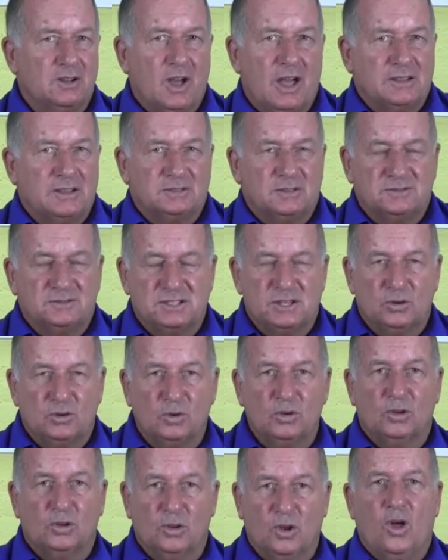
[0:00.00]
As I've said
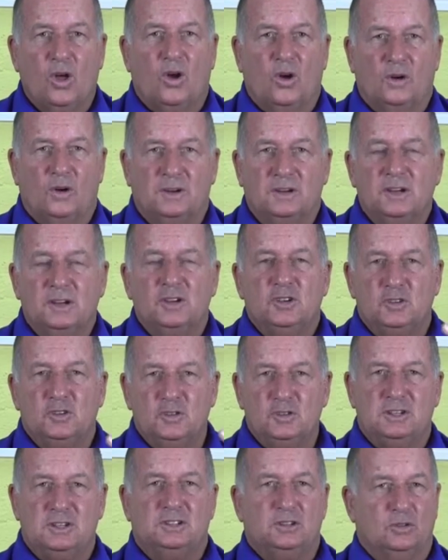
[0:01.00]
all along,
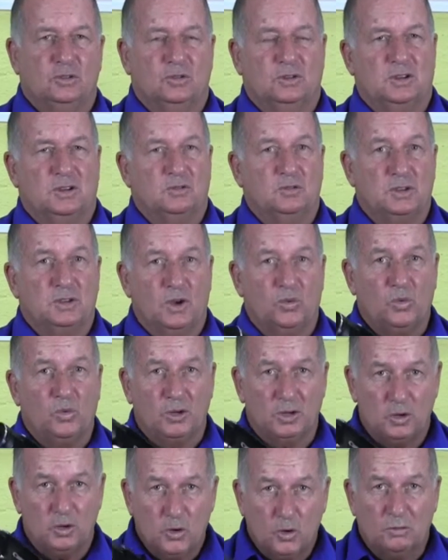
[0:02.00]
you need to look at
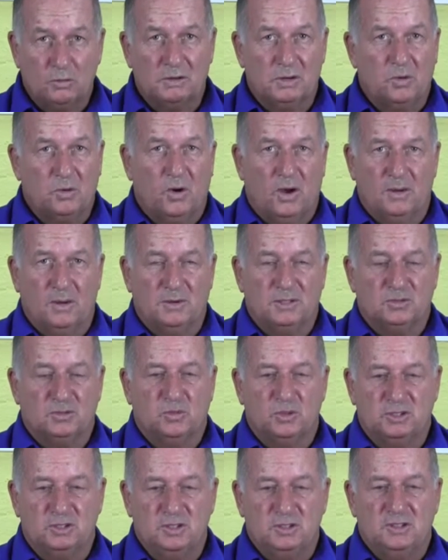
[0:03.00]
what are your requirements,
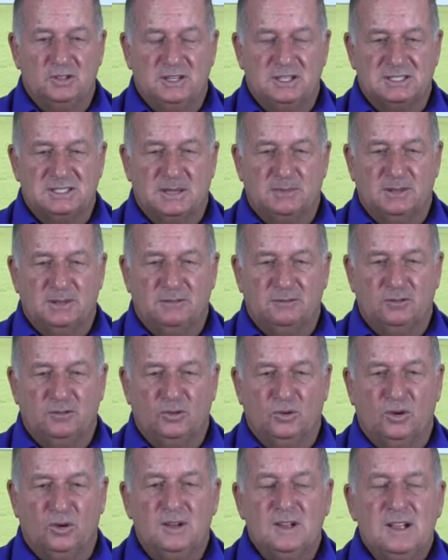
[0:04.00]
what do you need something
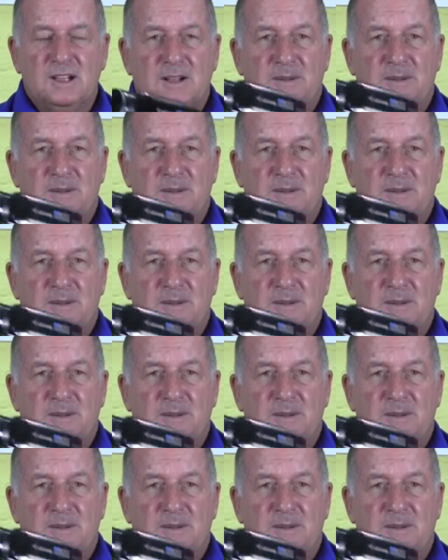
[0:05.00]
for.